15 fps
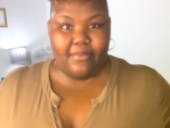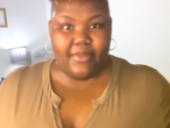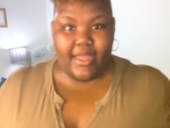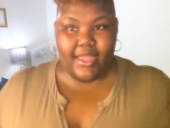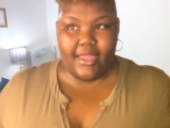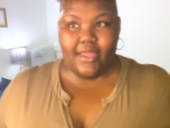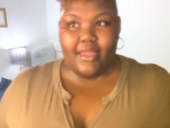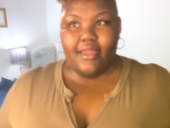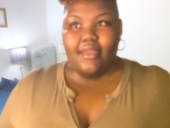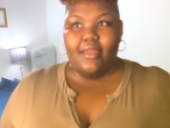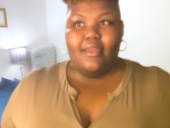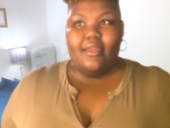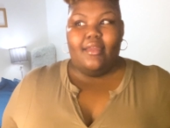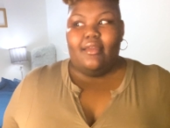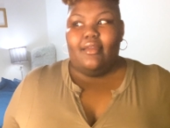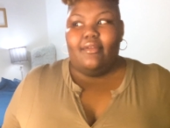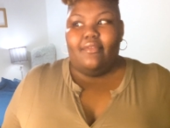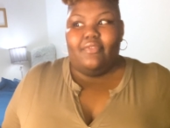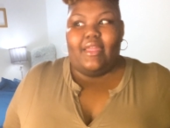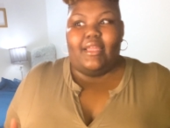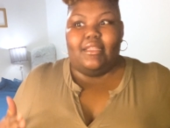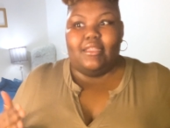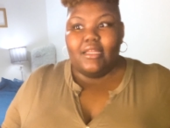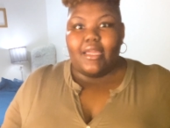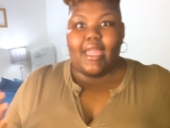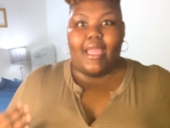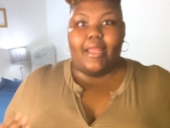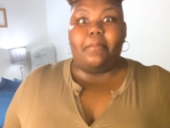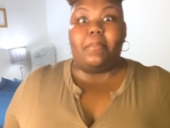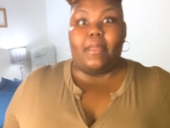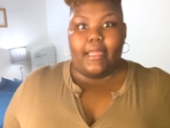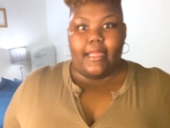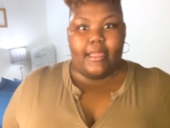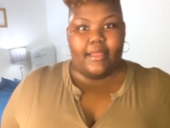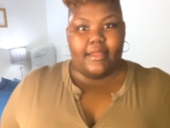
They look at me